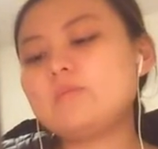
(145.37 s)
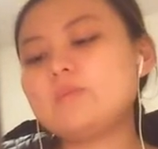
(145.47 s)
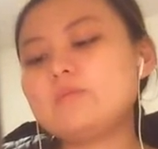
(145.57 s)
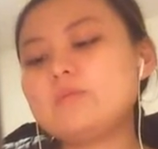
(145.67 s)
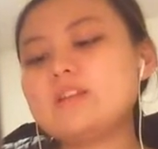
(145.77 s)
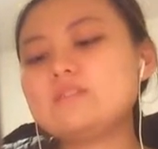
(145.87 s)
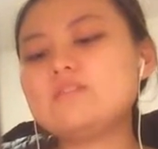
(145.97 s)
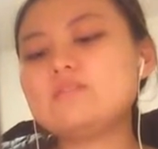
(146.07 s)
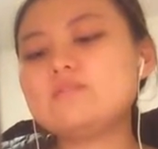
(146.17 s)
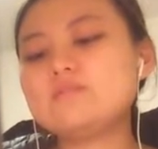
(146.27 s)
we went
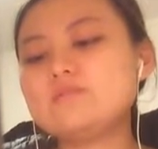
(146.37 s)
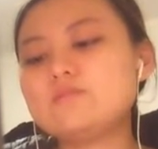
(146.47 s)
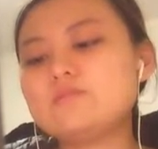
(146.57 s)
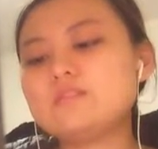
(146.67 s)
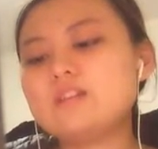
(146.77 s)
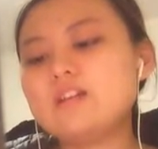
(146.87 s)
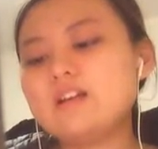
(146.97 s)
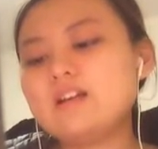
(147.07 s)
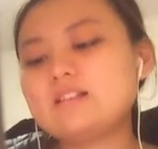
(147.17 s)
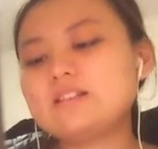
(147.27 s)
to
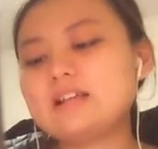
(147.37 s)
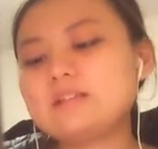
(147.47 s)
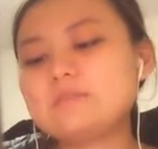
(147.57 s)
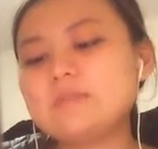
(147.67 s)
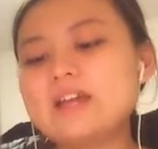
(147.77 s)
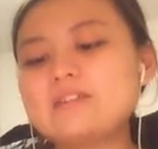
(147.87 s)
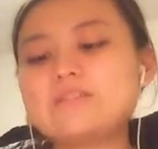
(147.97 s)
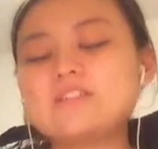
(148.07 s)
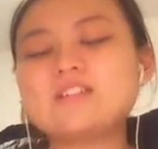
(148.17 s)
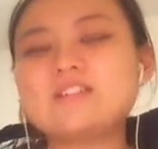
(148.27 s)
that bad
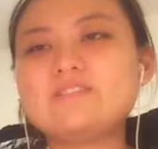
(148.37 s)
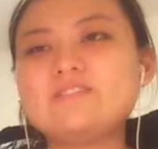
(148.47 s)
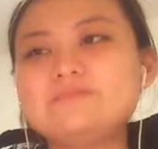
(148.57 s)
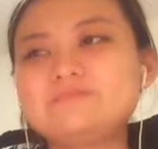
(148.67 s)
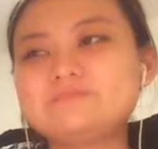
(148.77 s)
feeling.